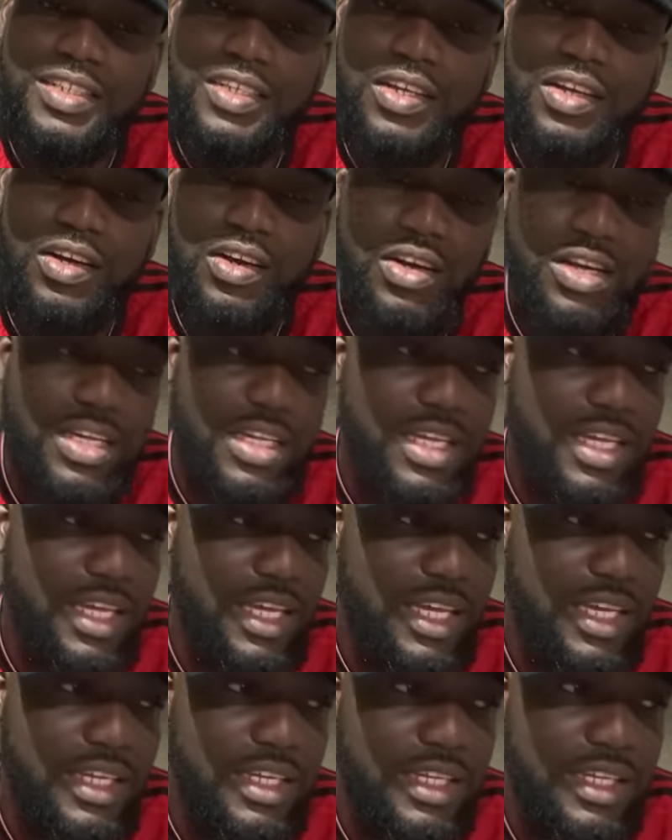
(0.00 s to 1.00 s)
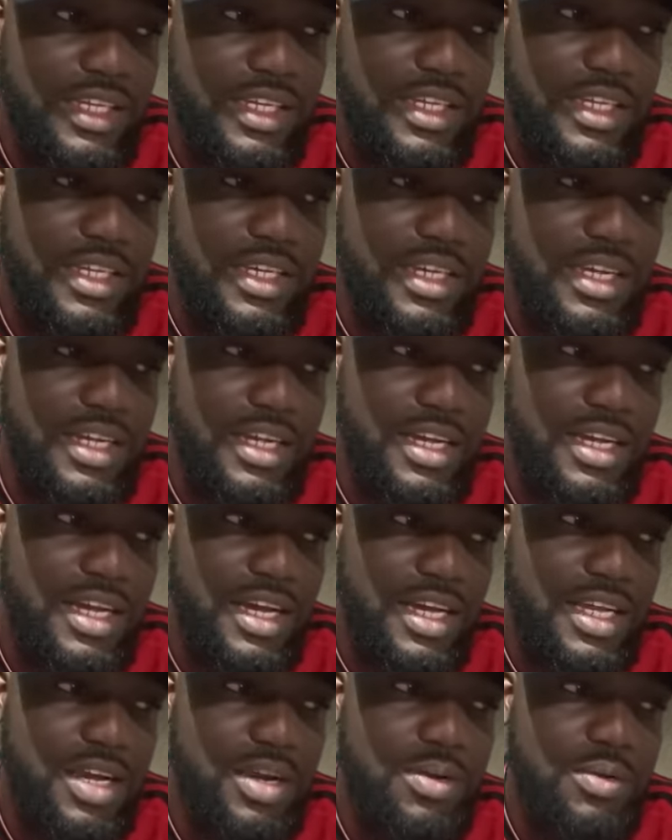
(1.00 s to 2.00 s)
Okay.
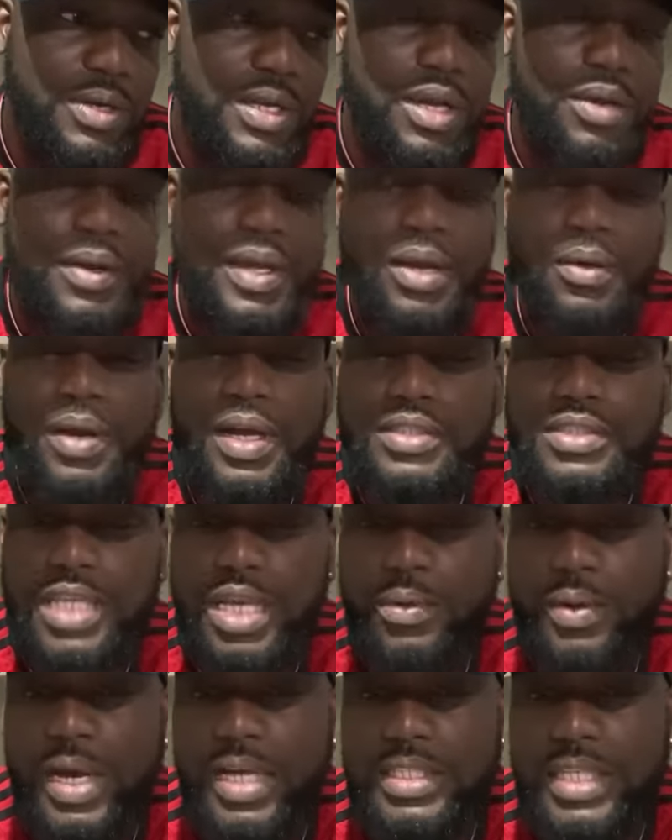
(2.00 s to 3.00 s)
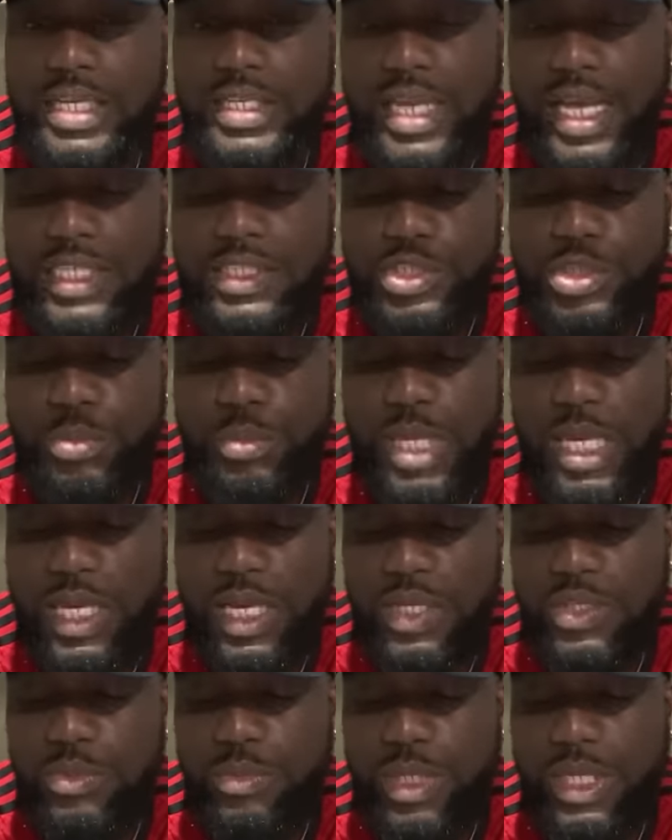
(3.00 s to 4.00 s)
You want a nice
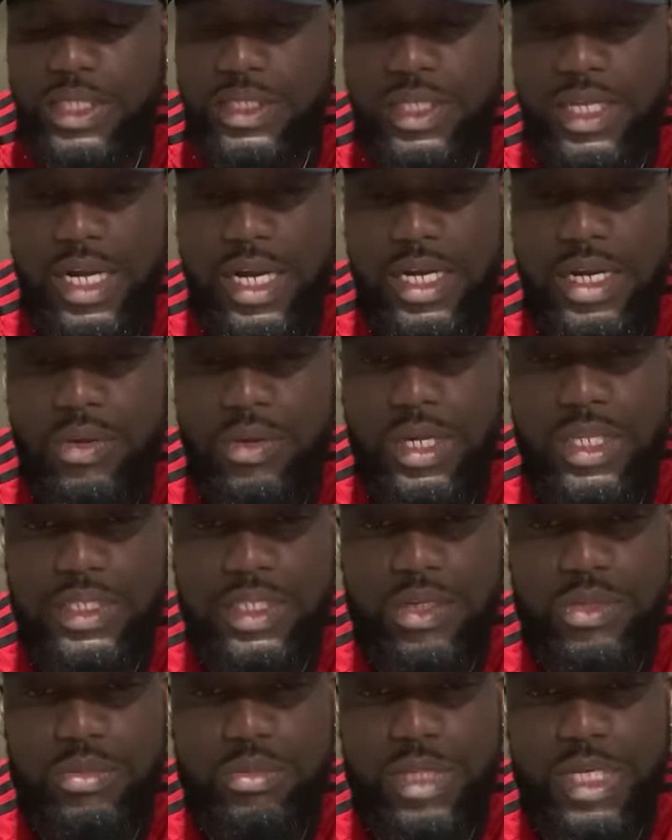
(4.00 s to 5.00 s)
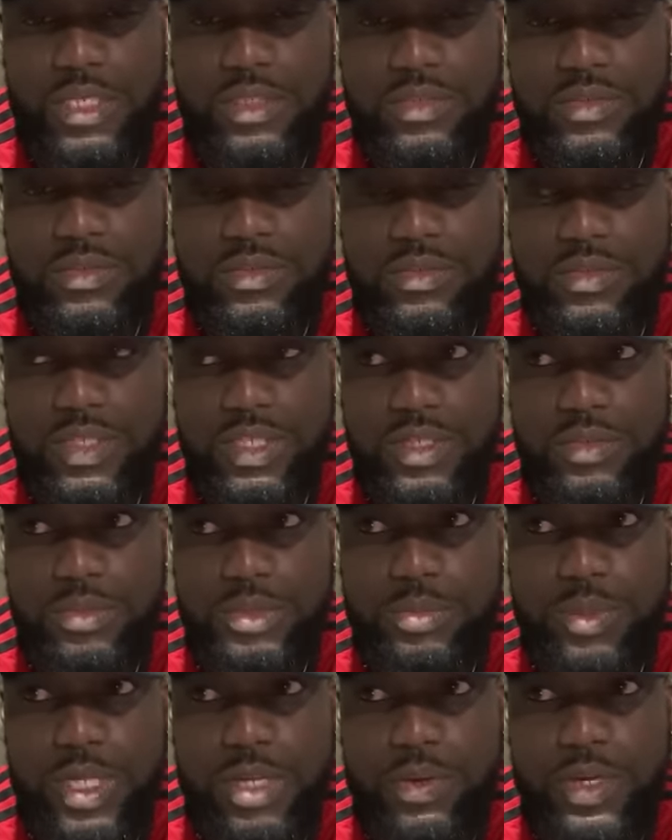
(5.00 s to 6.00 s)
Jamaican woman or you want a woman?
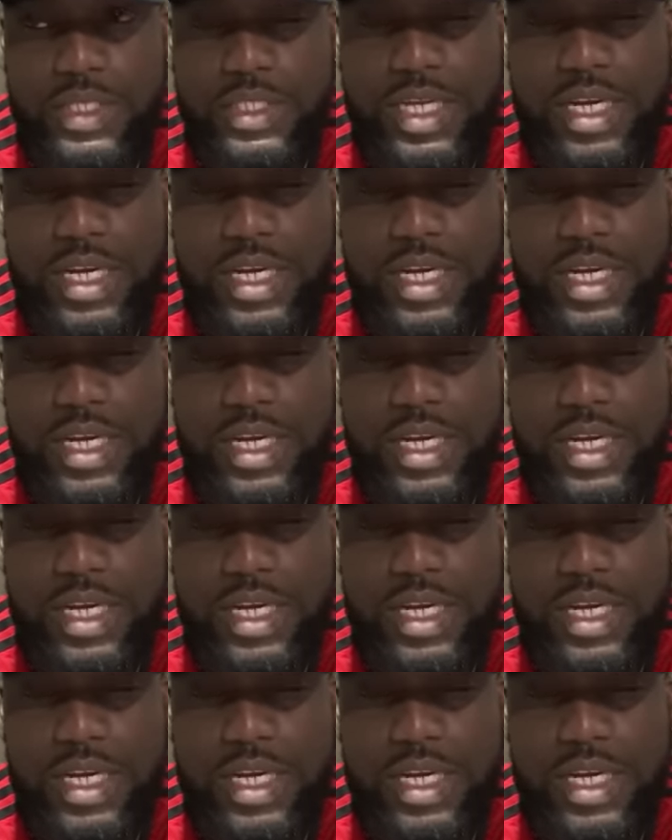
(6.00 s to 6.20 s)
Which one you want?